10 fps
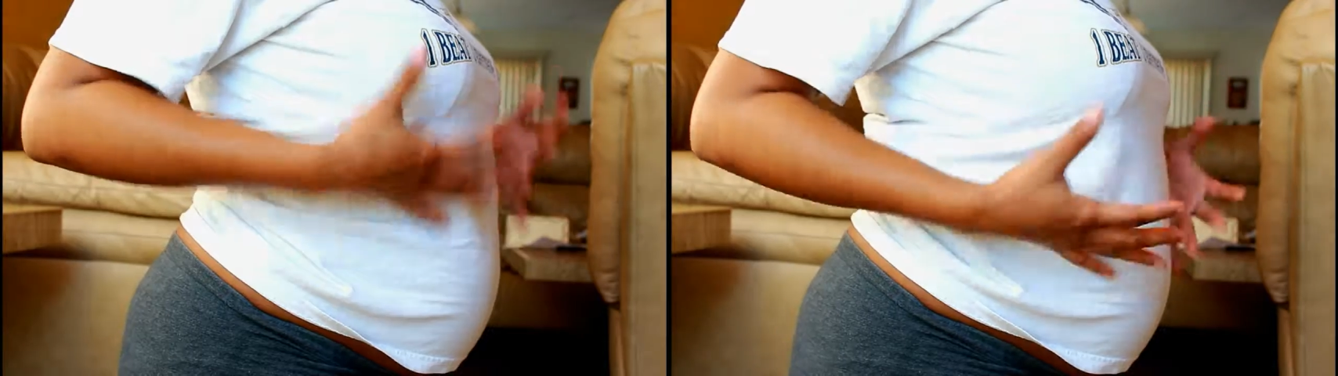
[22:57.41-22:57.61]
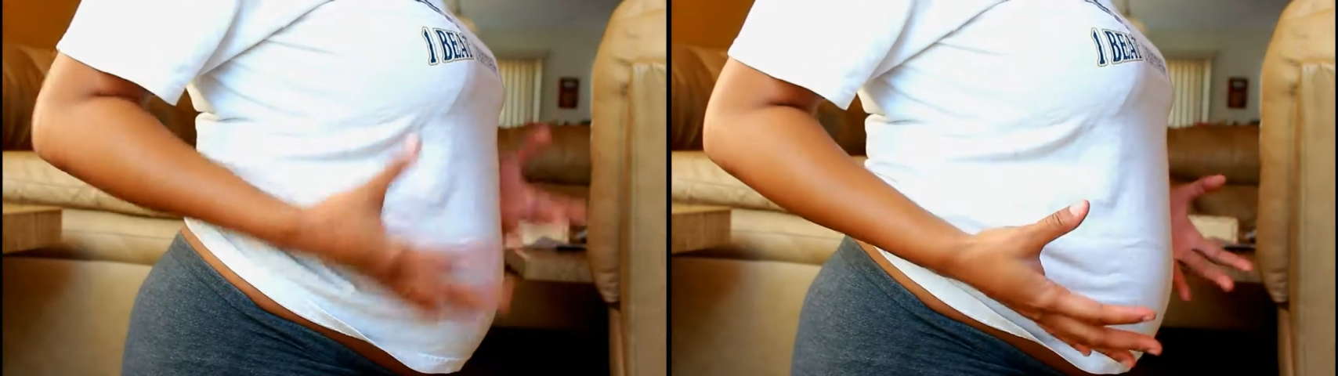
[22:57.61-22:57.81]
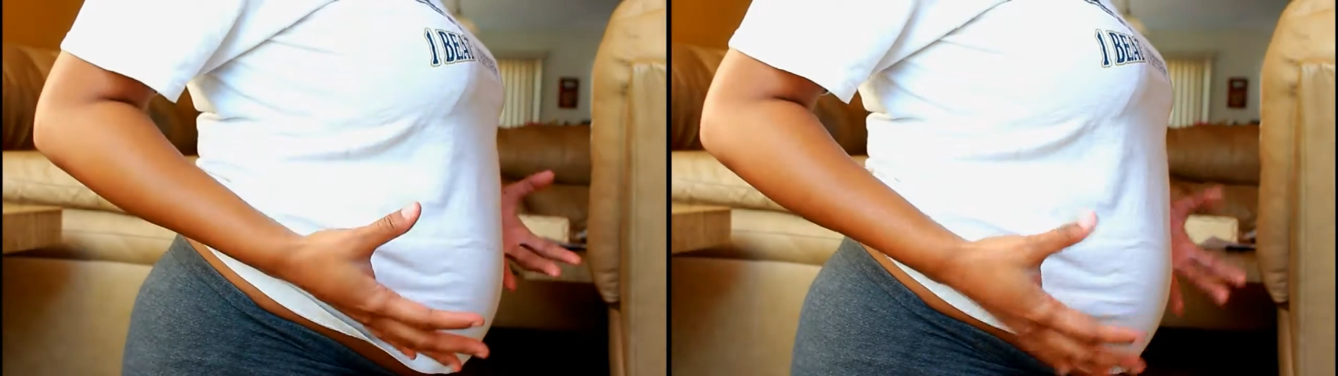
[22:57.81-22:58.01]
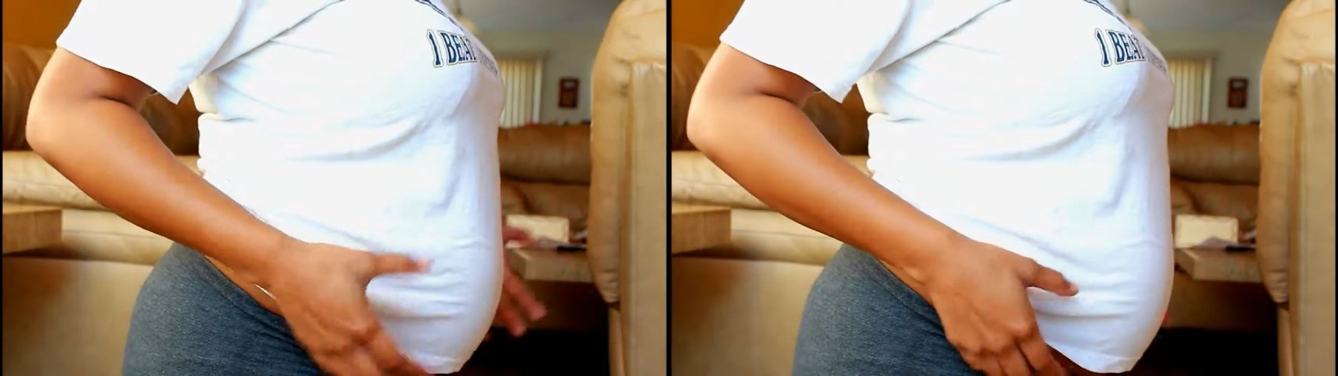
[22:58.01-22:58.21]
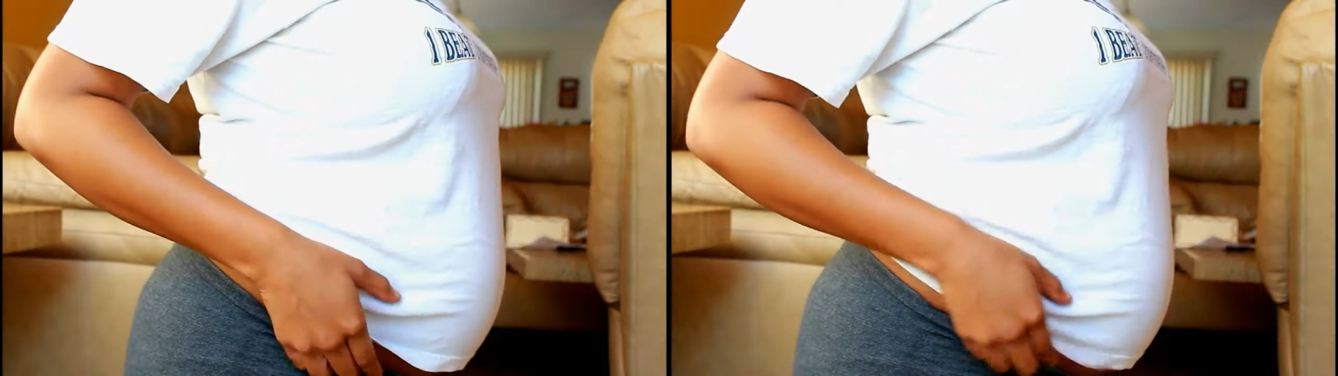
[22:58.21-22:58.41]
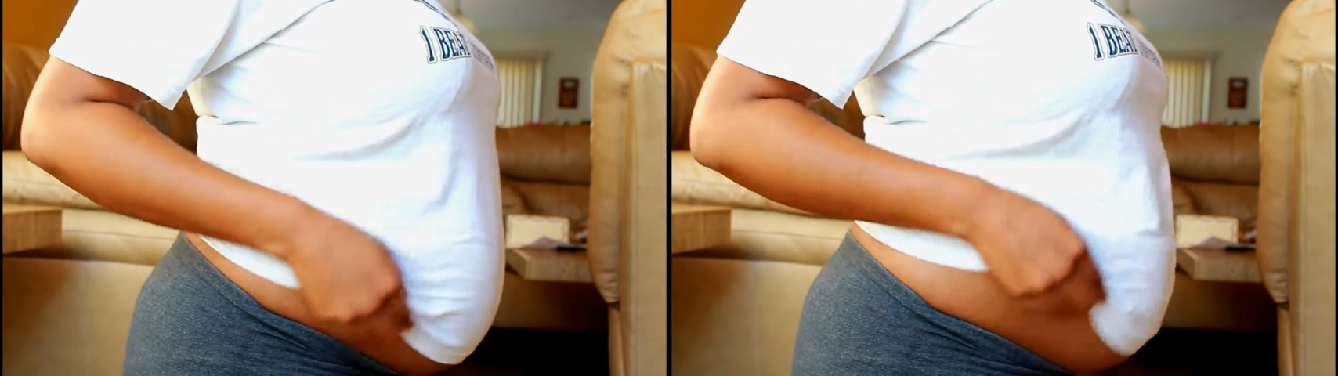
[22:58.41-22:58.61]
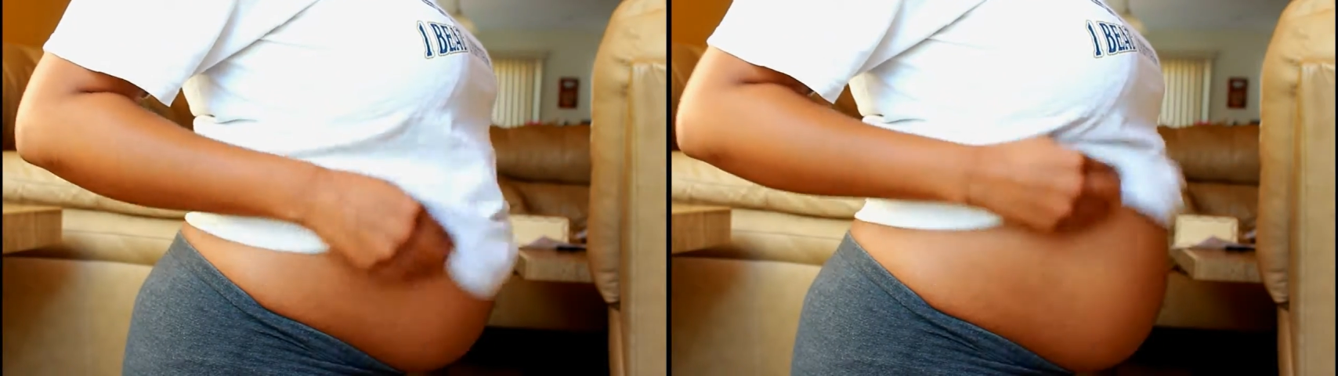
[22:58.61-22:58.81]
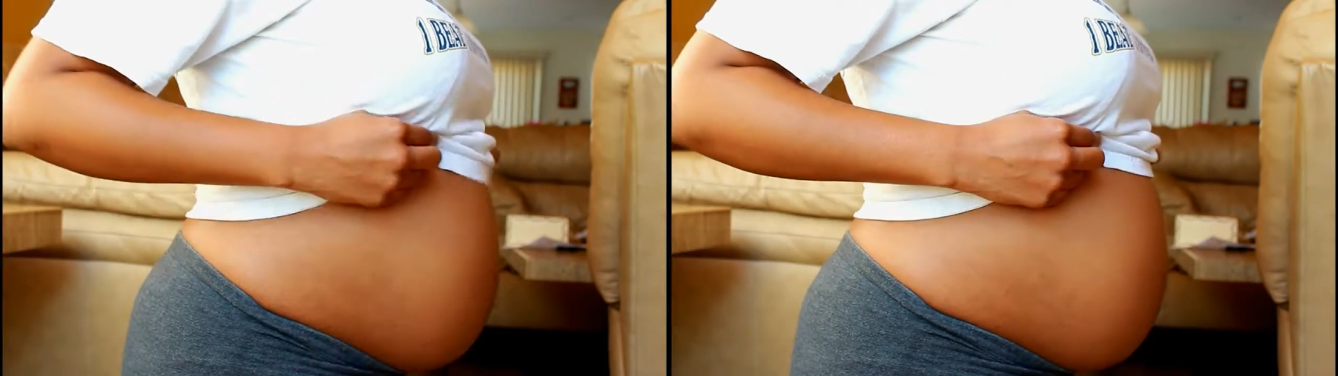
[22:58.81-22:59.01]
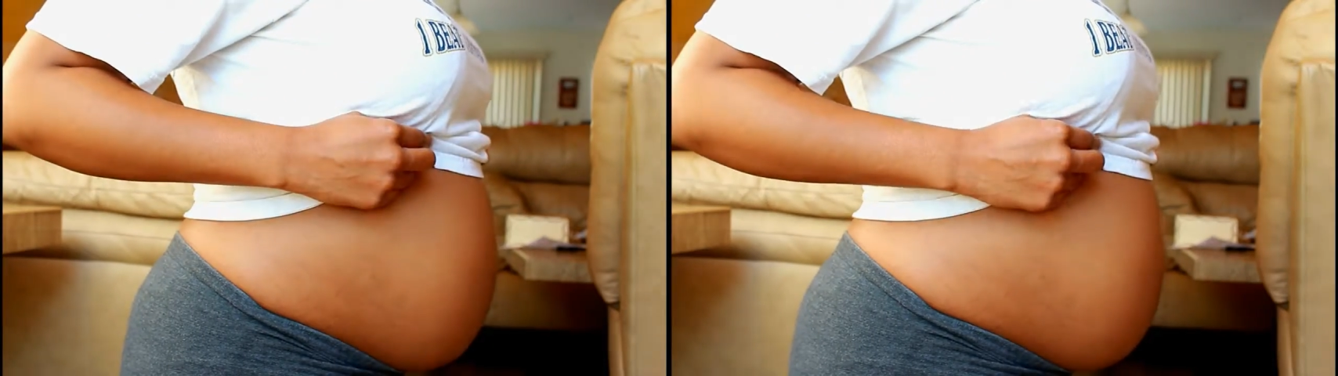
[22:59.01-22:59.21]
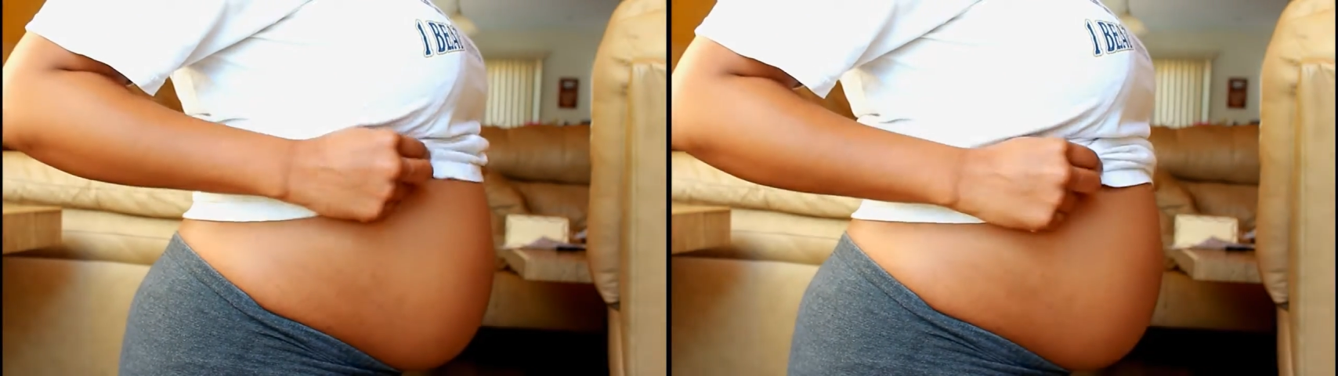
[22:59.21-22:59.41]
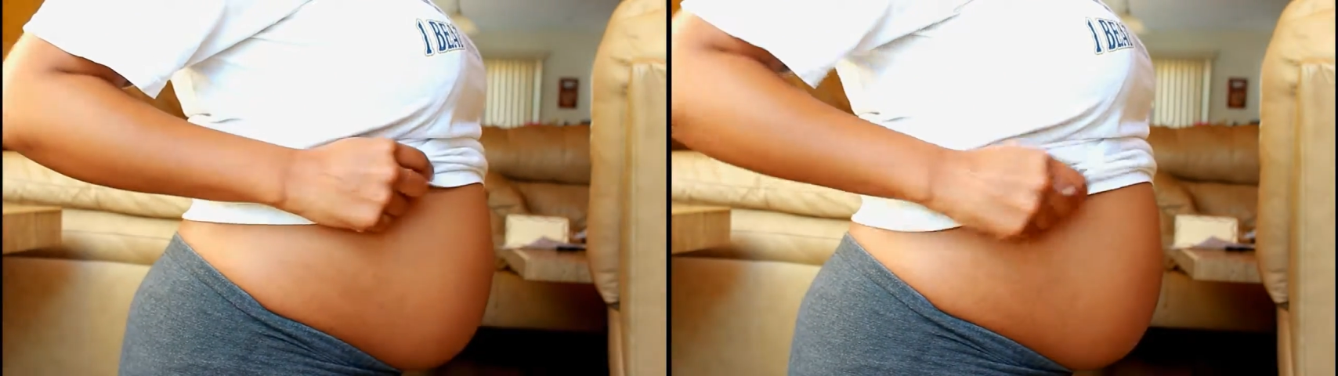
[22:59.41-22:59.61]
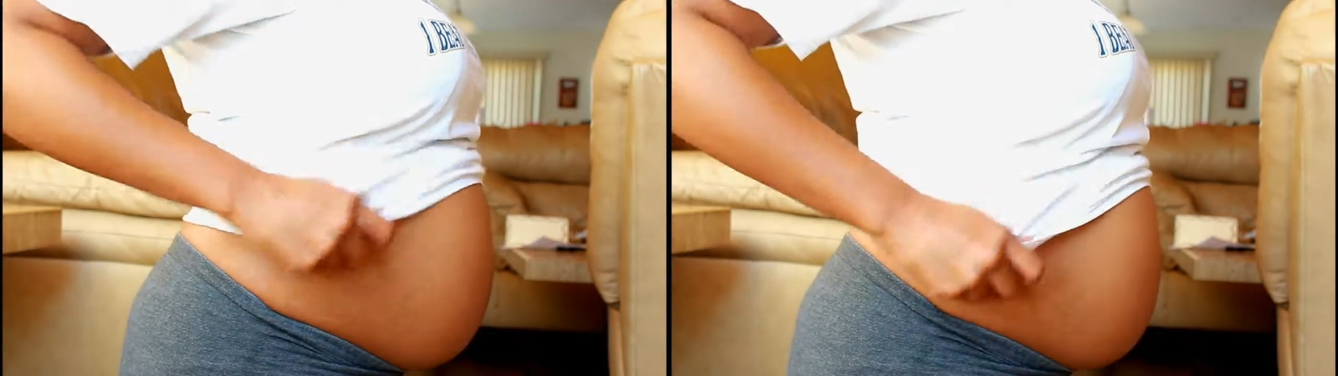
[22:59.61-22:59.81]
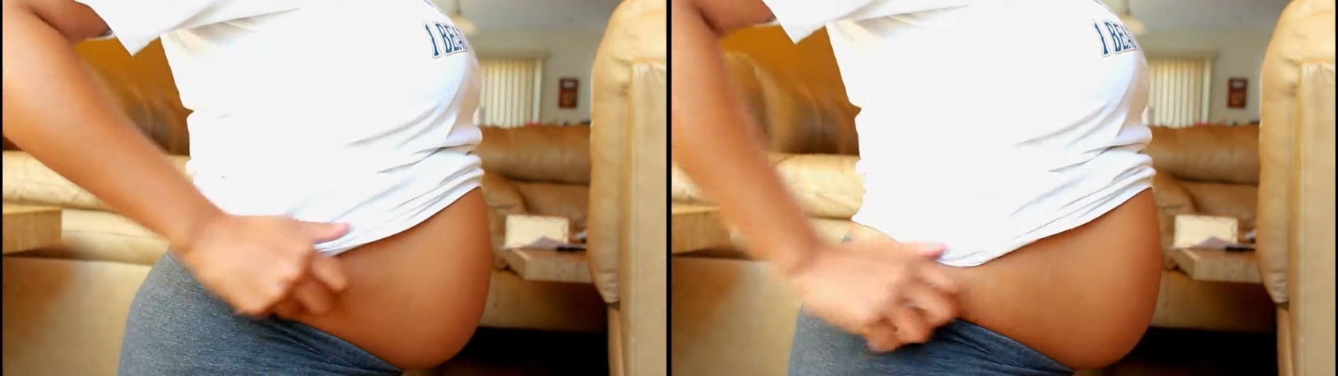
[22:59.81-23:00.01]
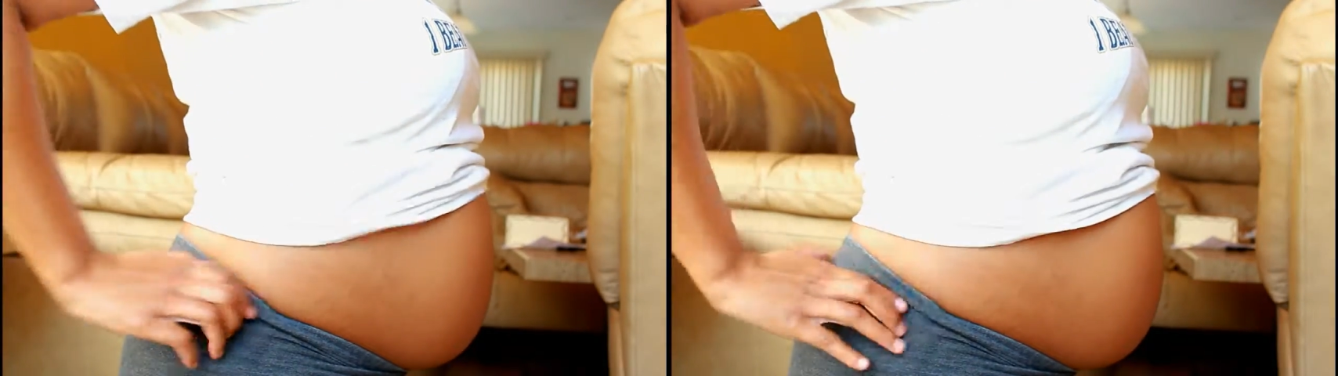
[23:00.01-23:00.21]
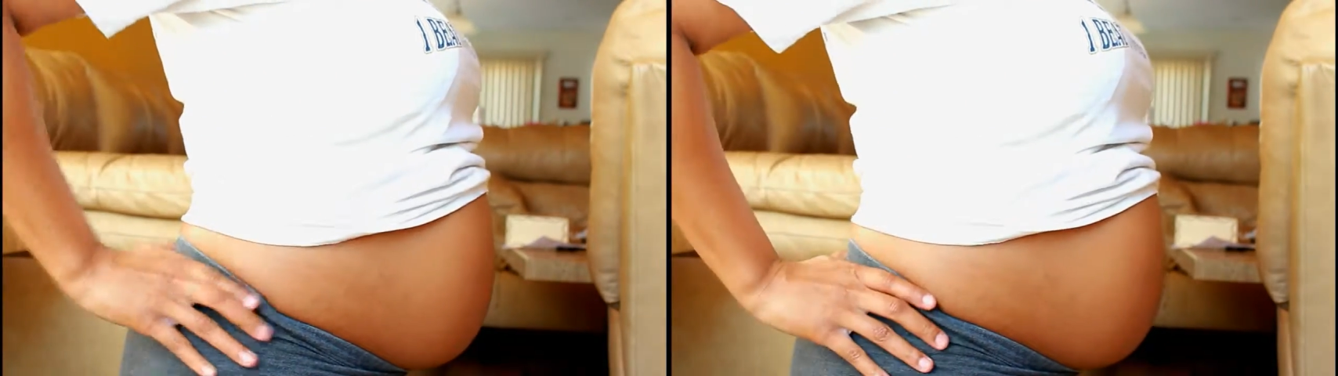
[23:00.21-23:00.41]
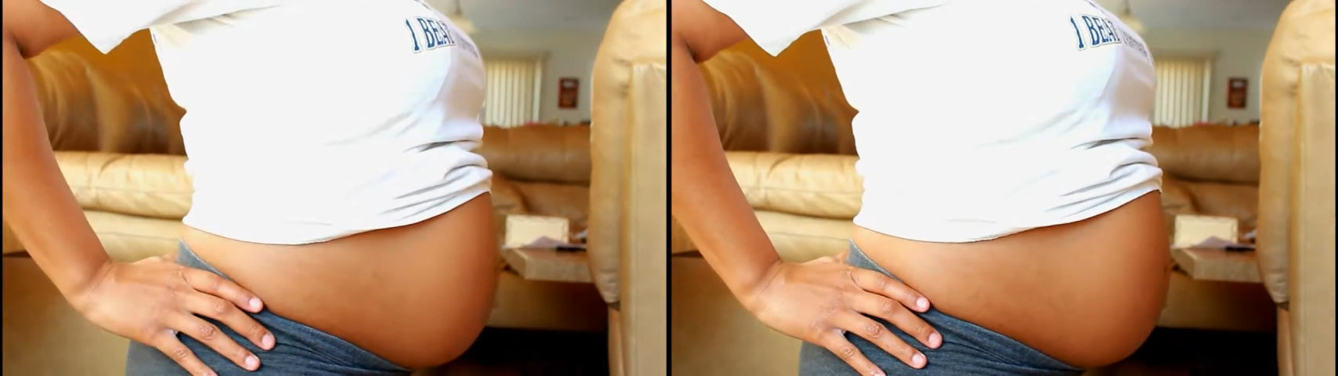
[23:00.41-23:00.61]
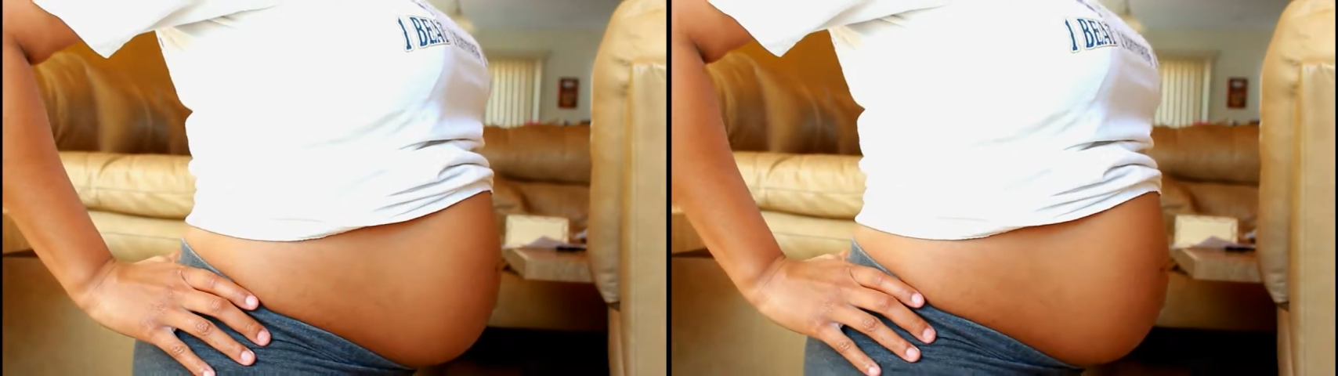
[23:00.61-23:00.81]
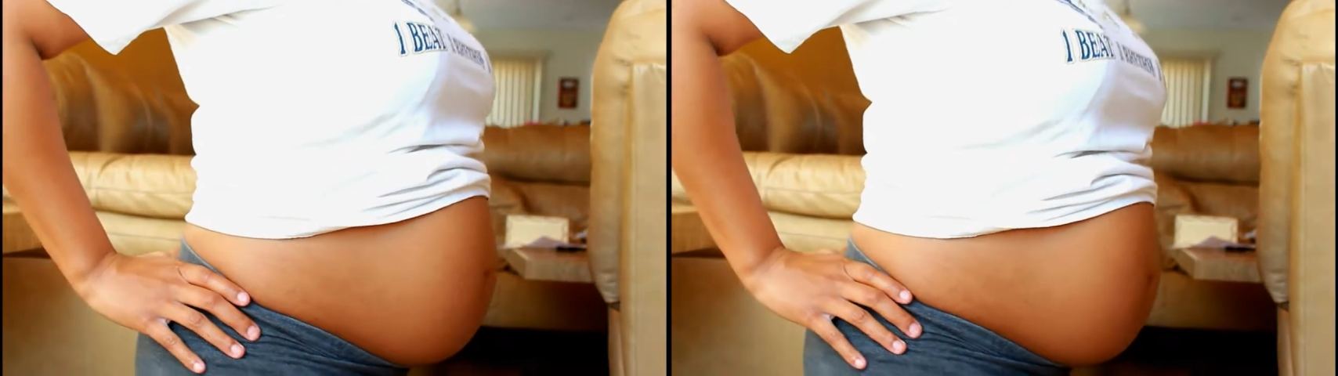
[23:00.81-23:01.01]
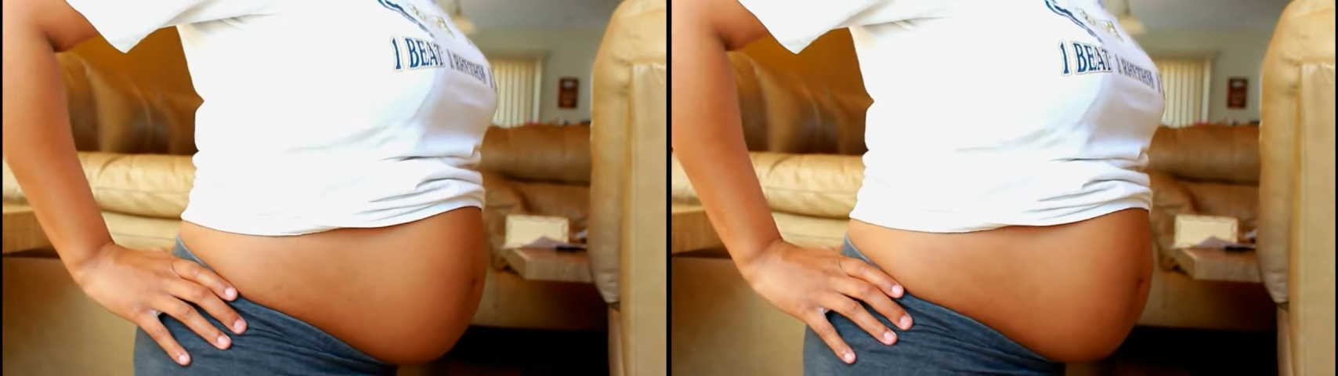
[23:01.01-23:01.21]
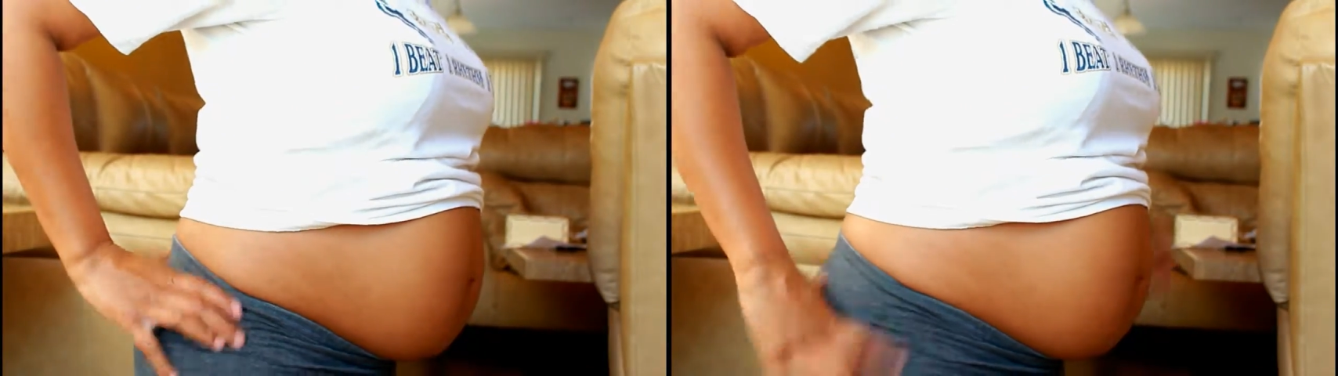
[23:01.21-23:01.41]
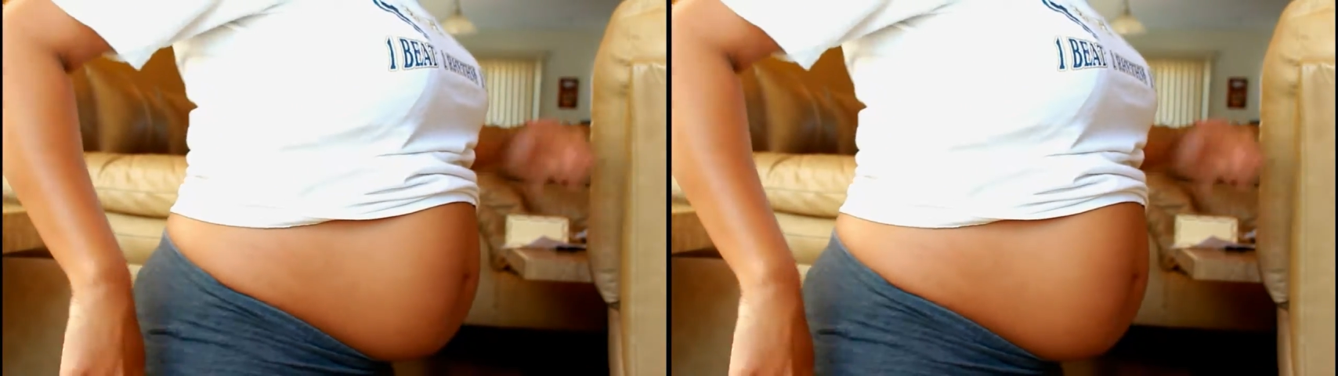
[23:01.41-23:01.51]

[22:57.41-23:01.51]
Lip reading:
[unreadable: no face in view]